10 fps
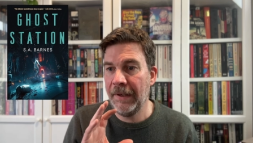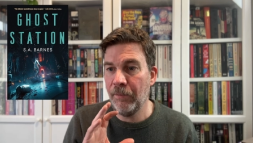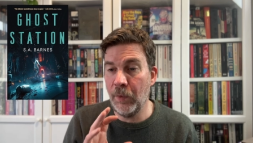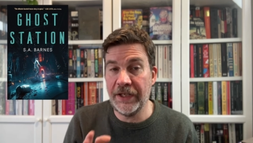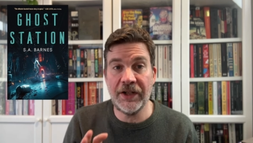
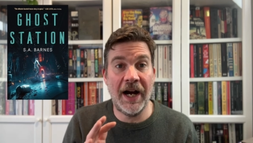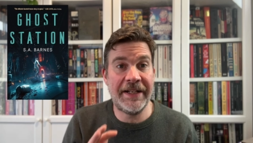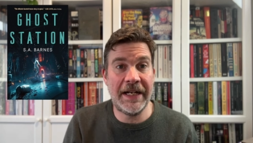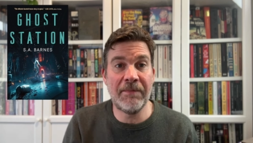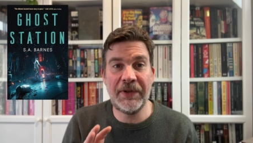which I
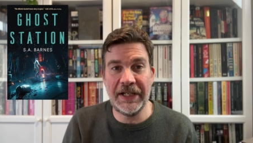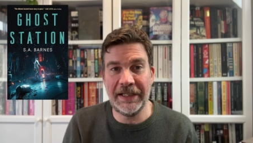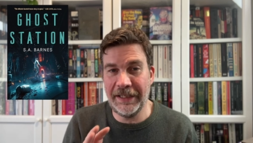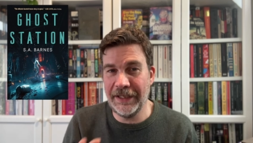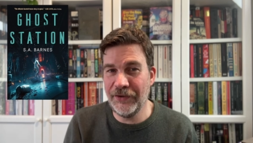didn't
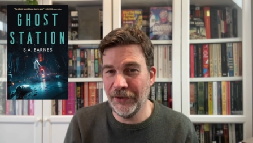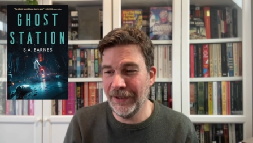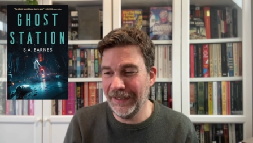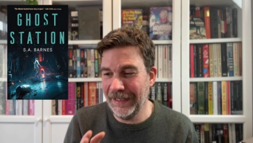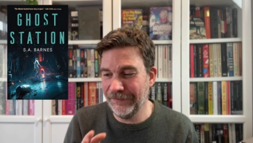particularly
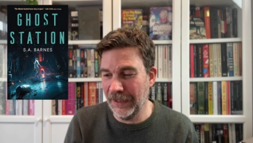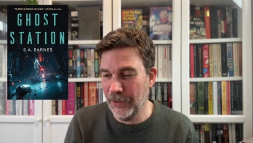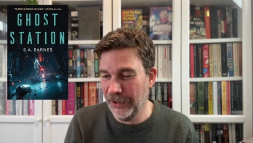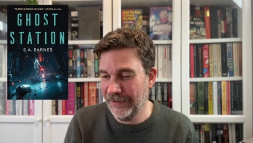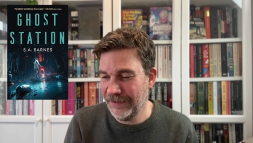enjoy, if I'm
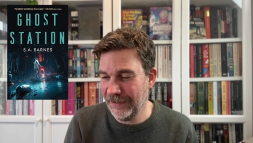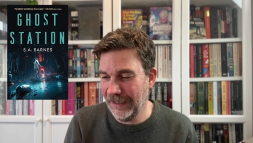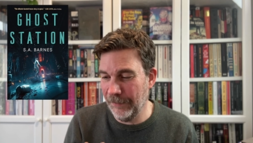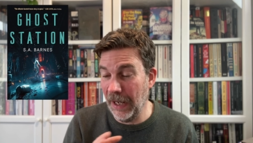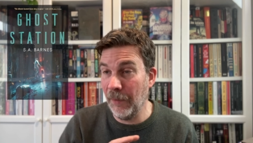honest.
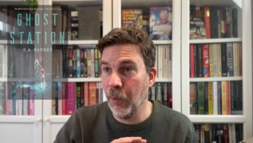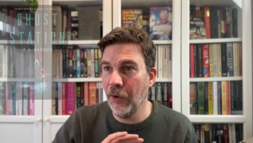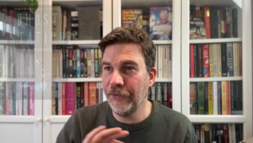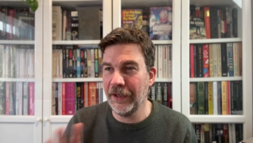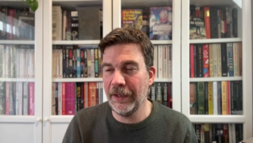I
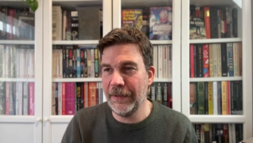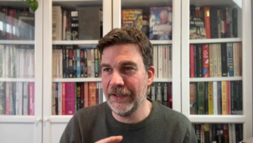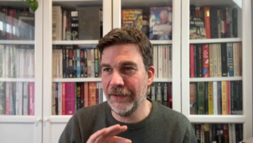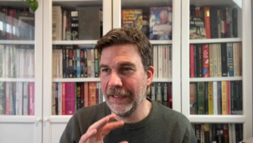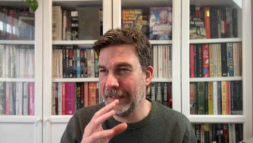was going to be
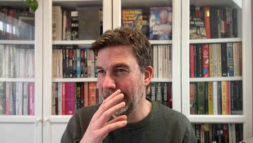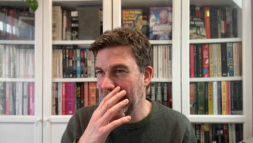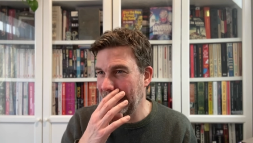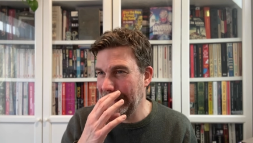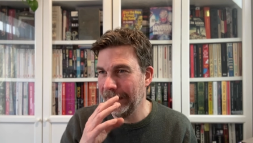doing
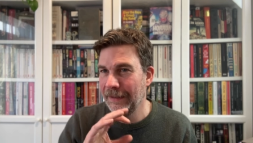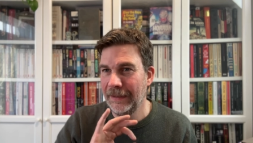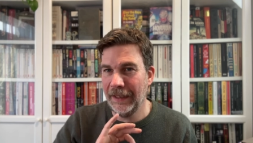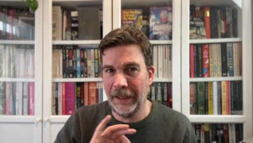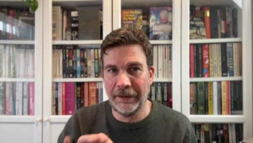a
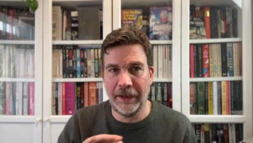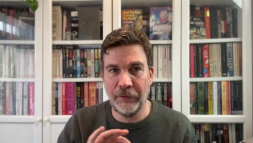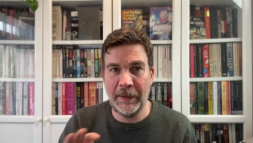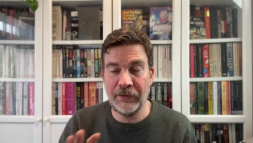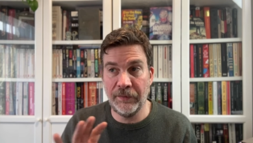kind of
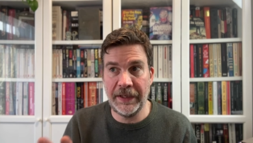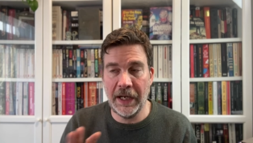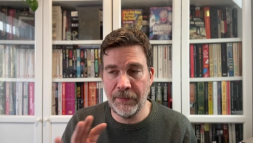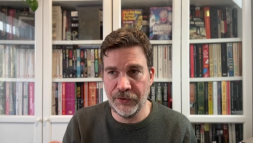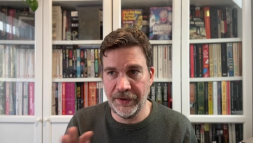special
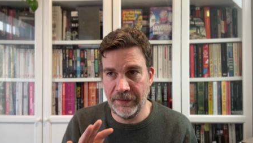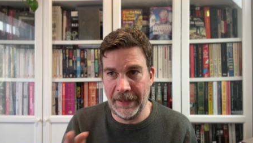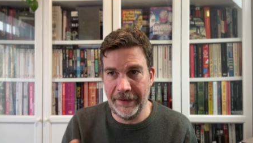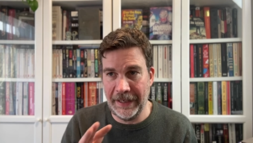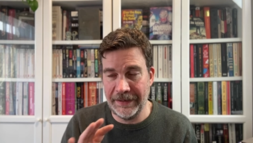video project
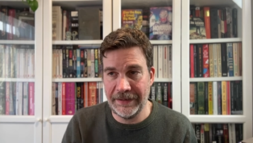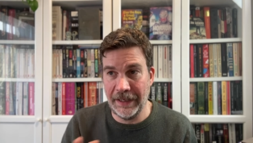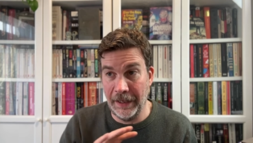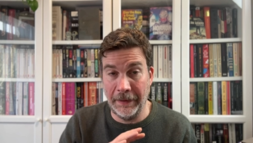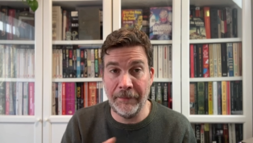about this.
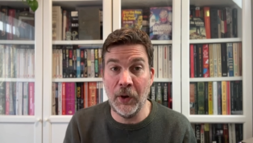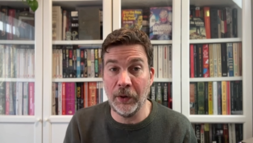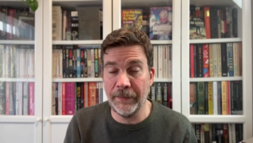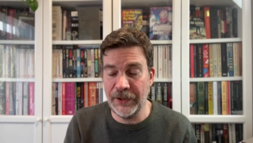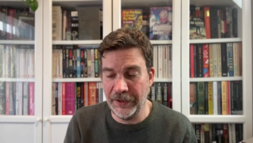I'm not
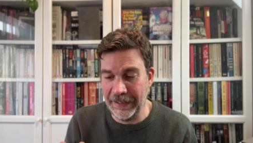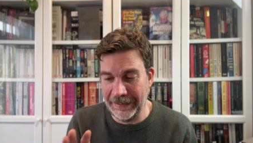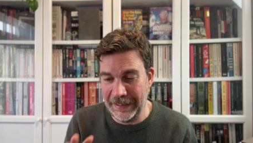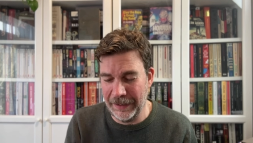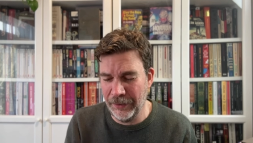going to be doing
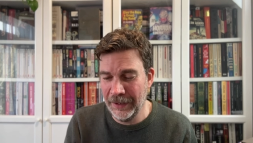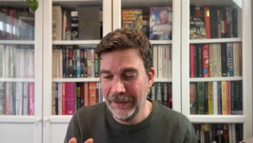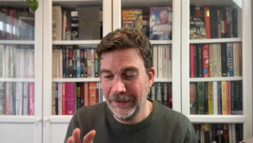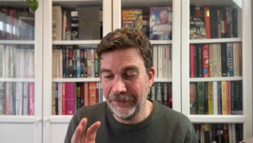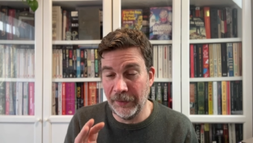that now.
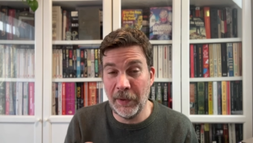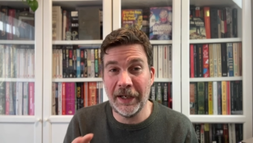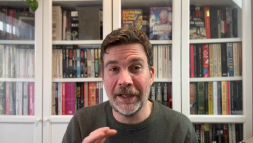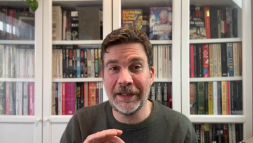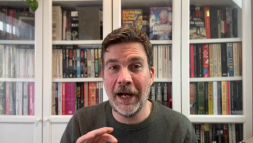So when
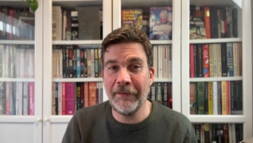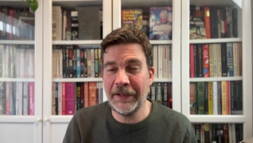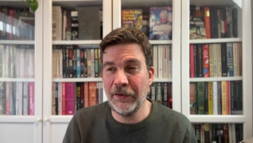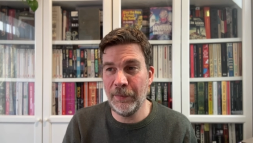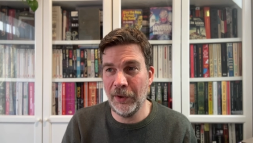I covered
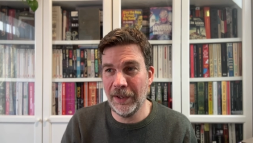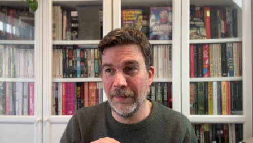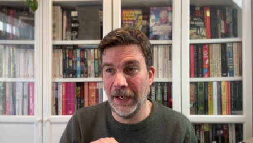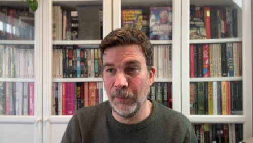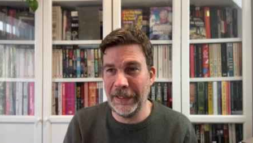this book in
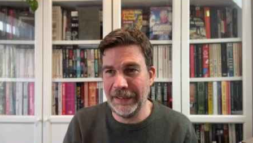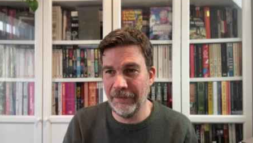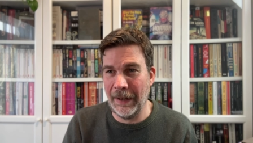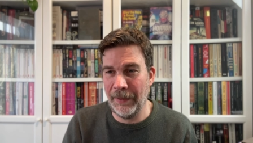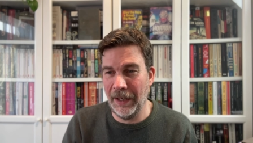my weekly
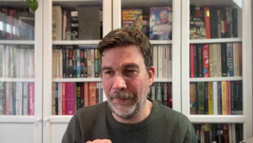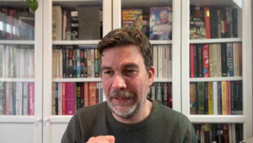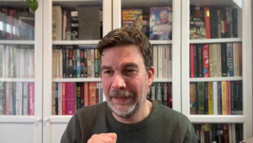wrap-up,